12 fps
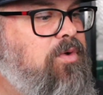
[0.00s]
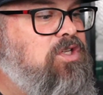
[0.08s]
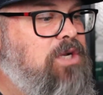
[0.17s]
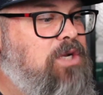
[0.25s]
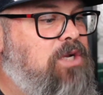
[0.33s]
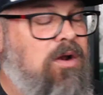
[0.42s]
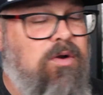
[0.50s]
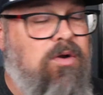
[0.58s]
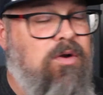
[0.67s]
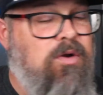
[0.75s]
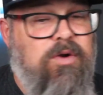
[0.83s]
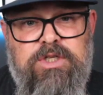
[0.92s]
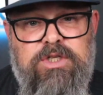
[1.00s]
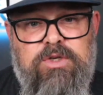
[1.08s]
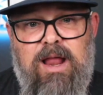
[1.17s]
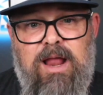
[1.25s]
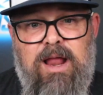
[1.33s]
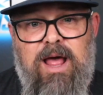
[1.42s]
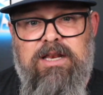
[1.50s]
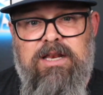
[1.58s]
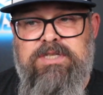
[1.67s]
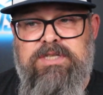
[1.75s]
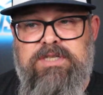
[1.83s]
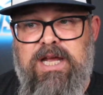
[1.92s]
par lures. You can try a lot of different
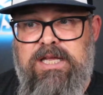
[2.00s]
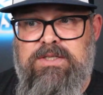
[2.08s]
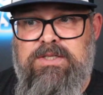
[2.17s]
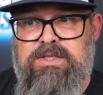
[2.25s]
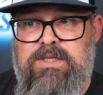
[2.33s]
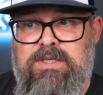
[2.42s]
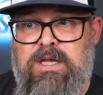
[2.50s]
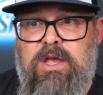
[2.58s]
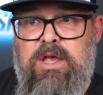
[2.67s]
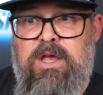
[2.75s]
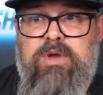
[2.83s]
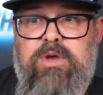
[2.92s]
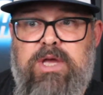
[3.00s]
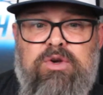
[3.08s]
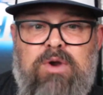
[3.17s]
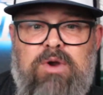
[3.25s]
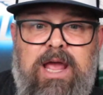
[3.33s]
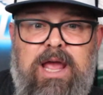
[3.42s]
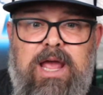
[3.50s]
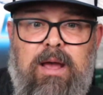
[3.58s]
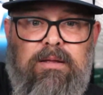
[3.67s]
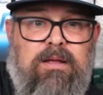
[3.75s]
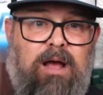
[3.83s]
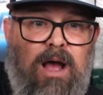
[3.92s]
techniques. You can try
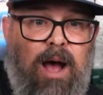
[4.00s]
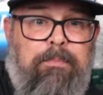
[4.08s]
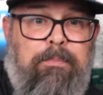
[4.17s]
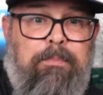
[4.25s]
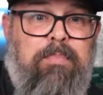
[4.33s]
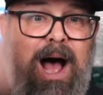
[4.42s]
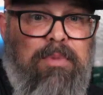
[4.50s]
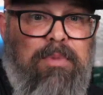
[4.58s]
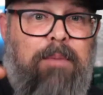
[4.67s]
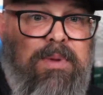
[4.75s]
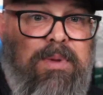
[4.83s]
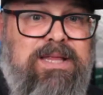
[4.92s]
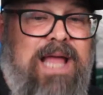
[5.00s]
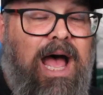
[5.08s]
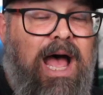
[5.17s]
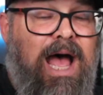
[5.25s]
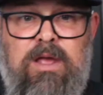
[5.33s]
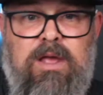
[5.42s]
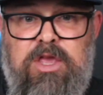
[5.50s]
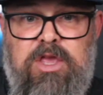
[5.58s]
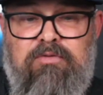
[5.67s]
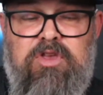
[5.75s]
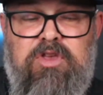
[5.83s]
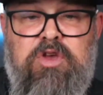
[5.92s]
a pop up and down. You
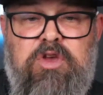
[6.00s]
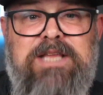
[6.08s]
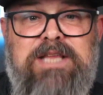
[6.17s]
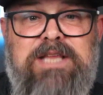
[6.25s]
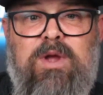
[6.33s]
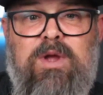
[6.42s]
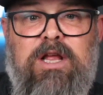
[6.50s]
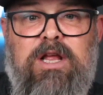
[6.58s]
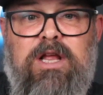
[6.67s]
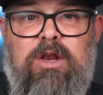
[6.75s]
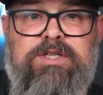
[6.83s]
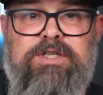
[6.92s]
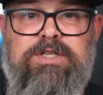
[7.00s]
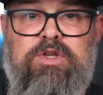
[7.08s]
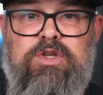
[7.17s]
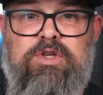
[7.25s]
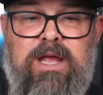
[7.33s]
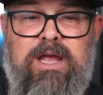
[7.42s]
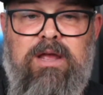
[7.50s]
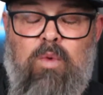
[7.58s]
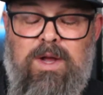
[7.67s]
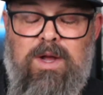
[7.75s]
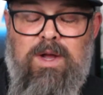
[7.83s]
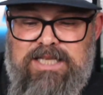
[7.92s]
imagine what the lure is doing. Once it
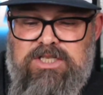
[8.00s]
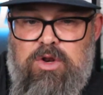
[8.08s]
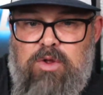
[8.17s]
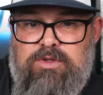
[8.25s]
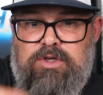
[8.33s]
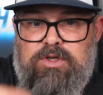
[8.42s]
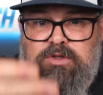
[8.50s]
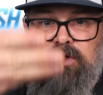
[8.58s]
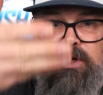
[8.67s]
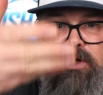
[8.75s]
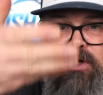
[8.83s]
gets closer to the boat,